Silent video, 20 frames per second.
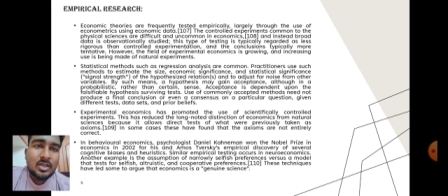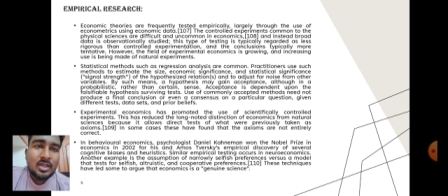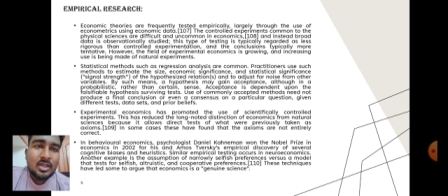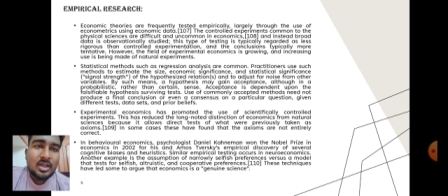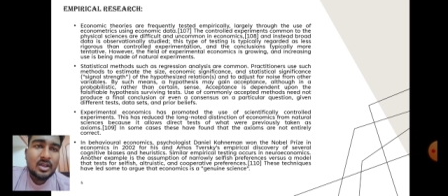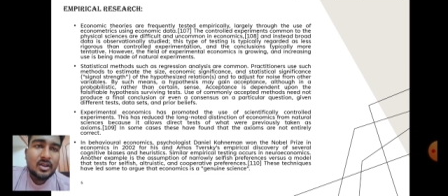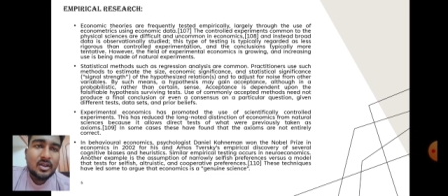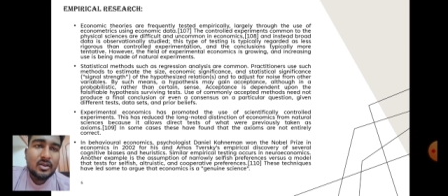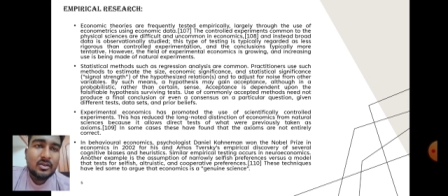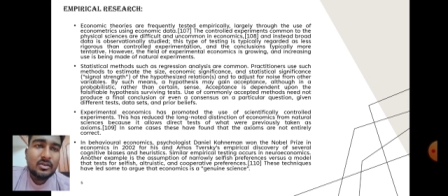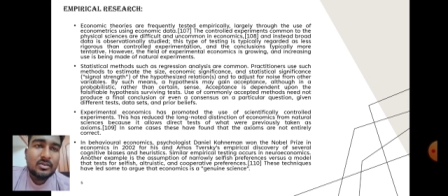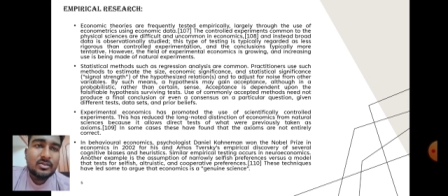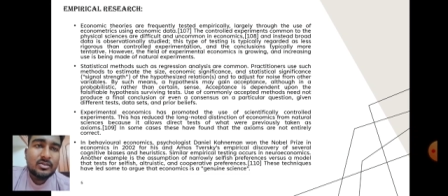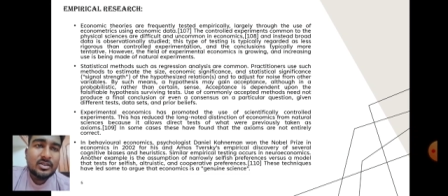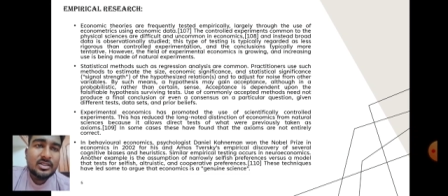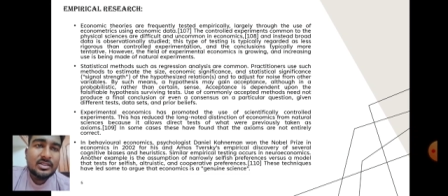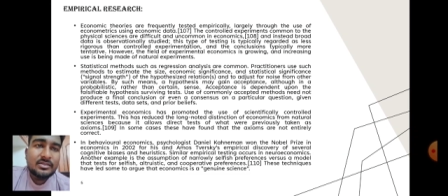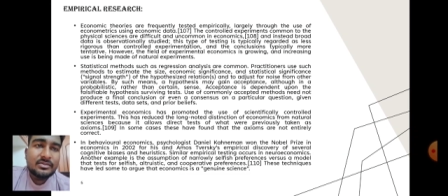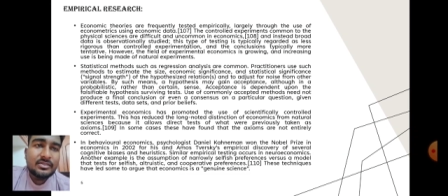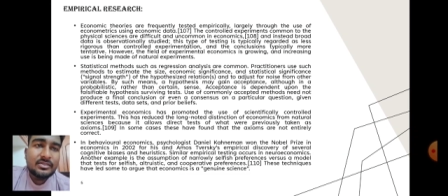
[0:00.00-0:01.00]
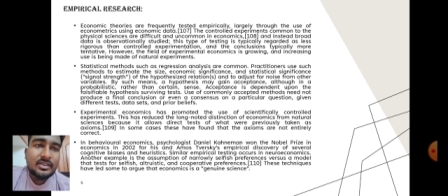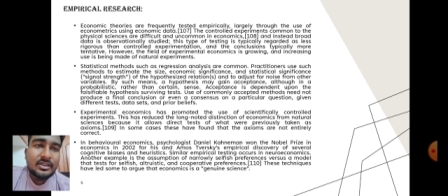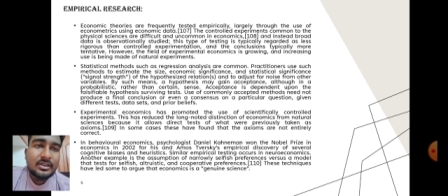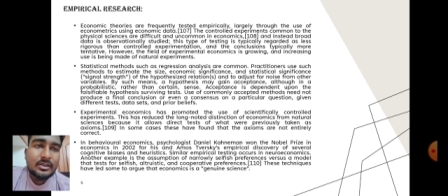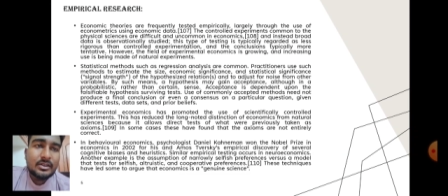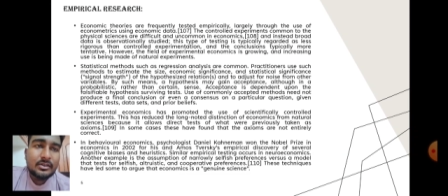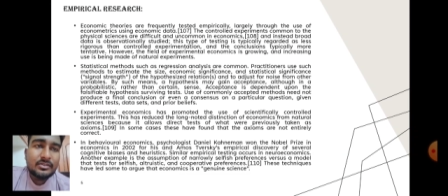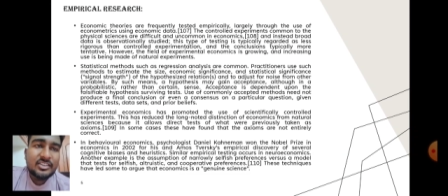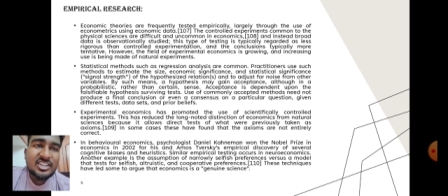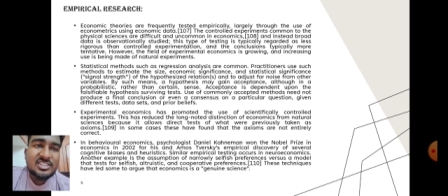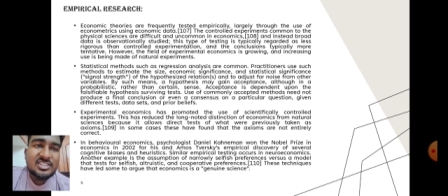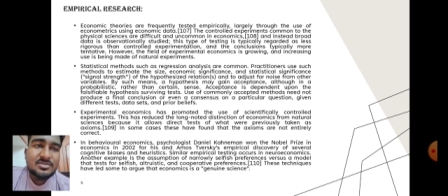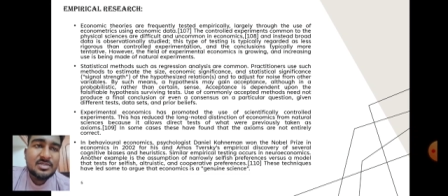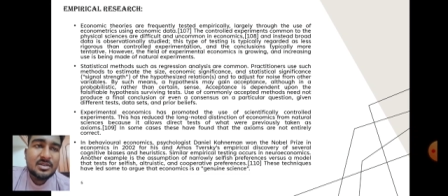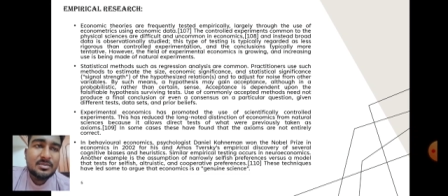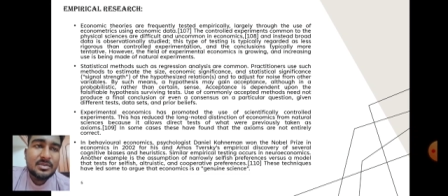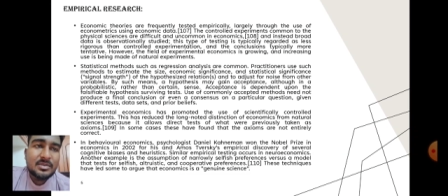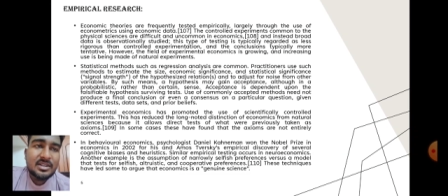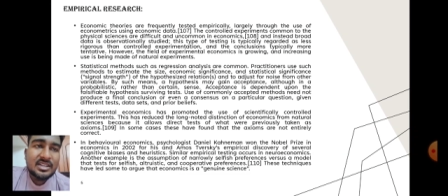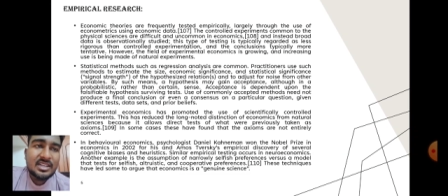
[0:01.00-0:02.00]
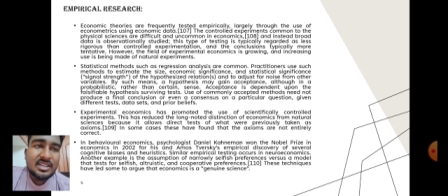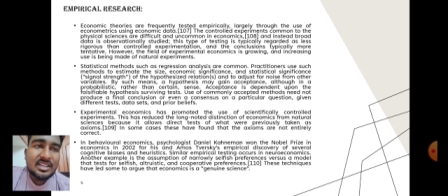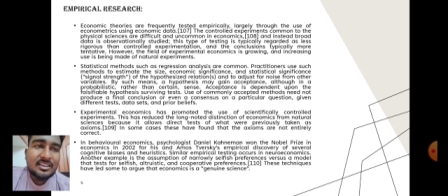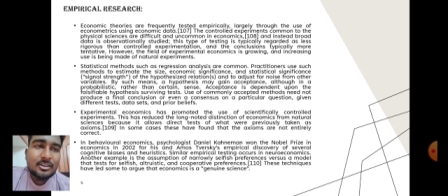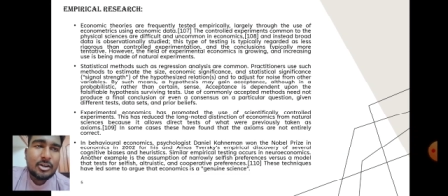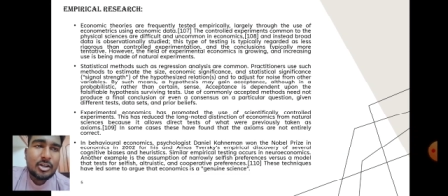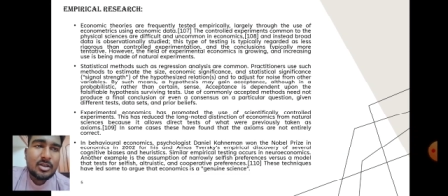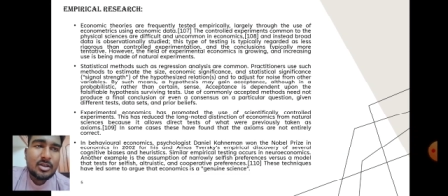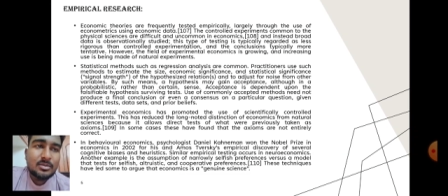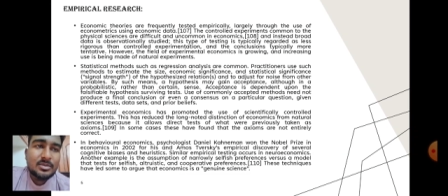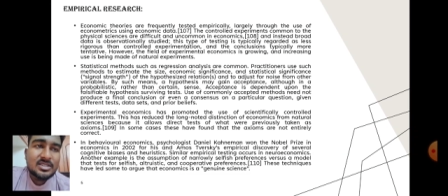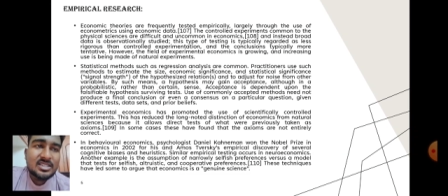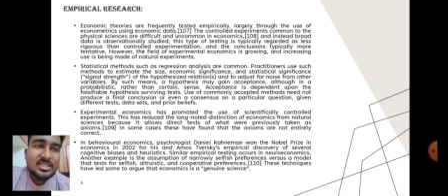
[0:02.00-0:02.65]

However, the field of experimental economics